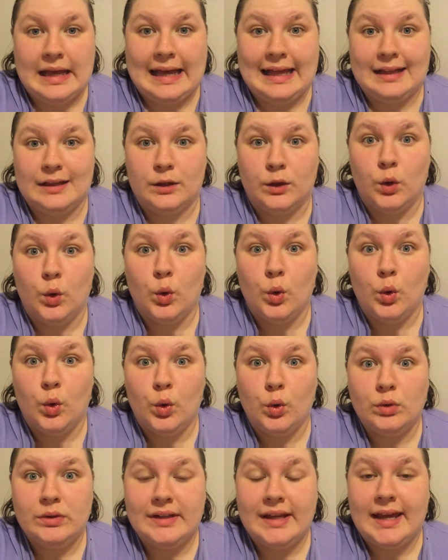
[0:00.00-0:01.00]

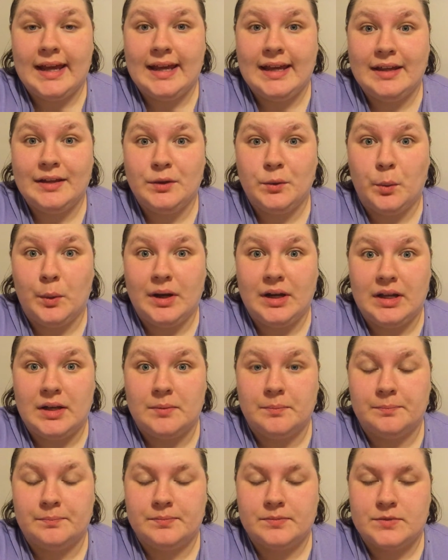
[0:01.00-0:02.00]
Hello, day
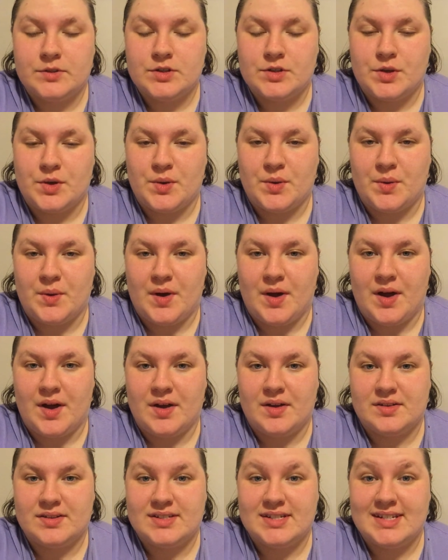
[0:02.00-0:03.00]
20. So
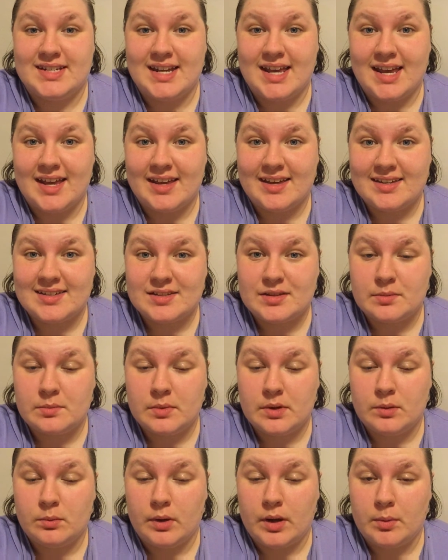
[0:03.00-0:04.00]
today is the
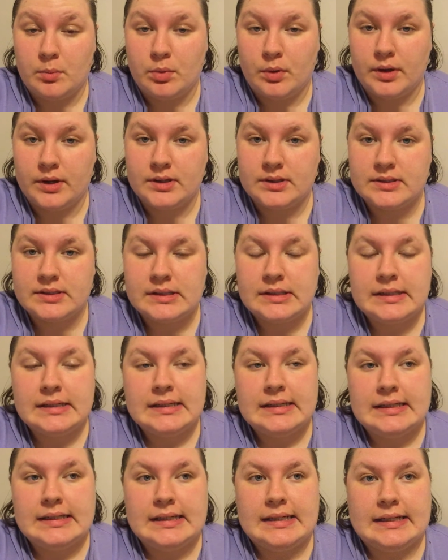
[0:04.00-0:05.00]
midway point.
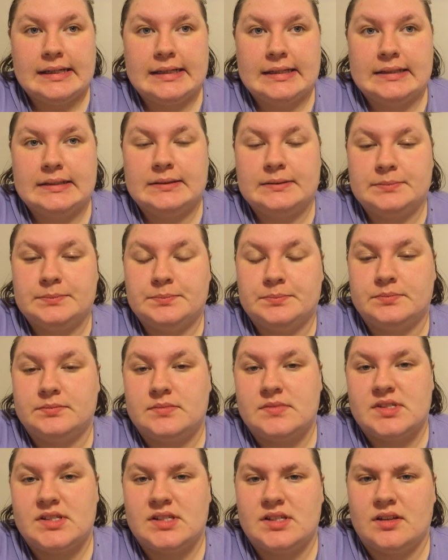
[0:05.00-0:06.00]

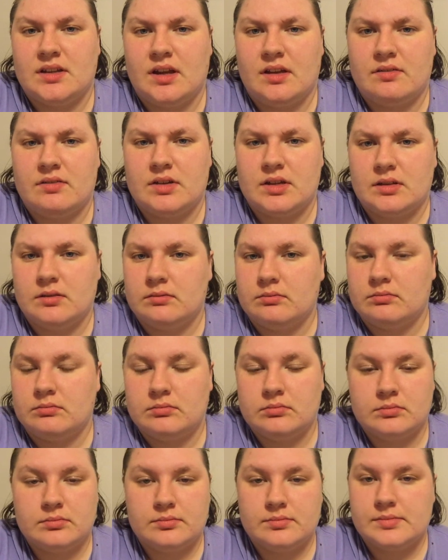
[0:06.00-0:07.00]
Still having
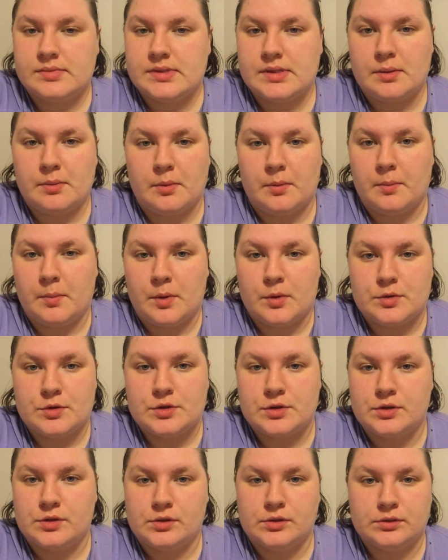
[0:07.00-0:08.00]
some
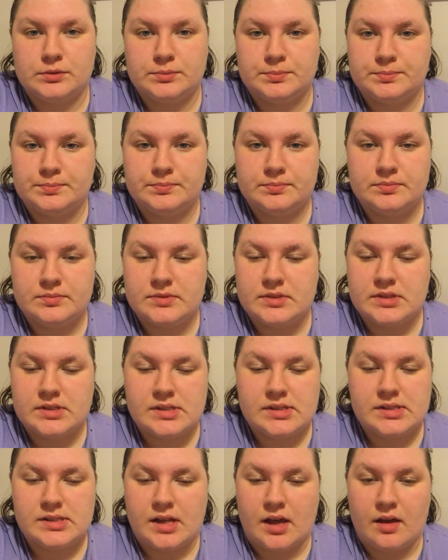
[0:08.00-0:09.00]
emotional
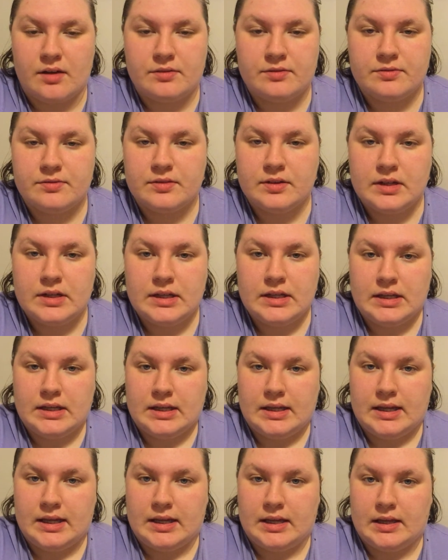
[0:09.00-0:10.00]
stuff.
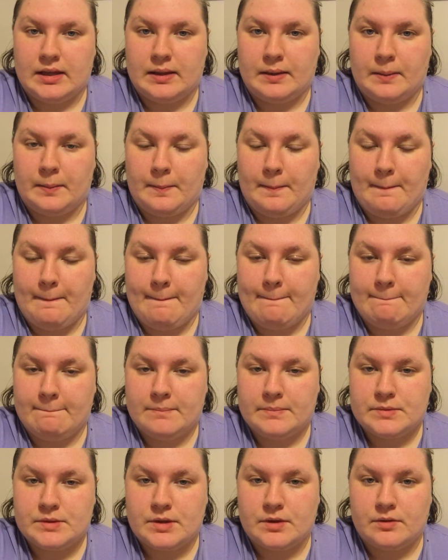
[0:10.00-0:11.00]

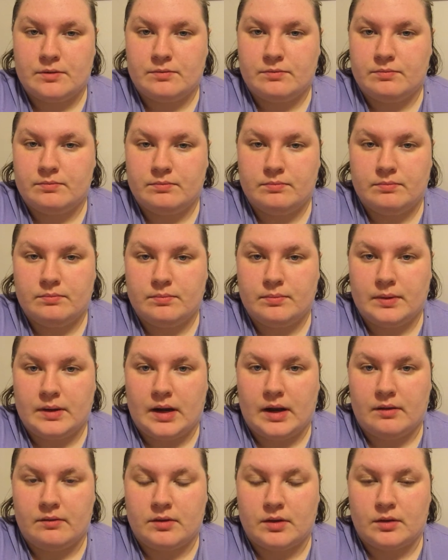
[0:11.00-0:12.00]
So I've been
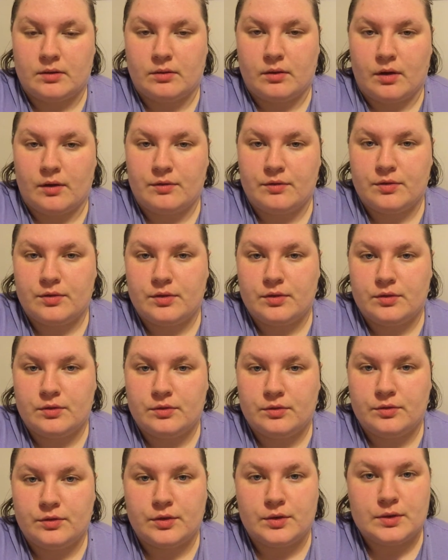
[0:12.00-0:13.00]
having a rough
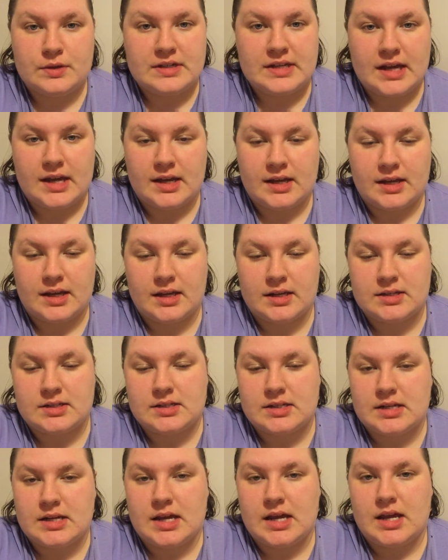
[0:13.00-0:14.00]
food day again
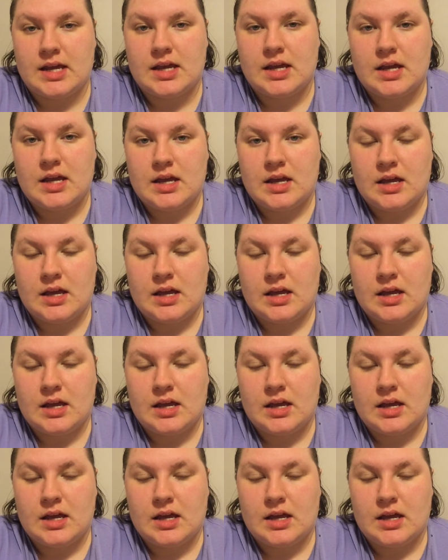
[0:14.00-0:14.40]
today.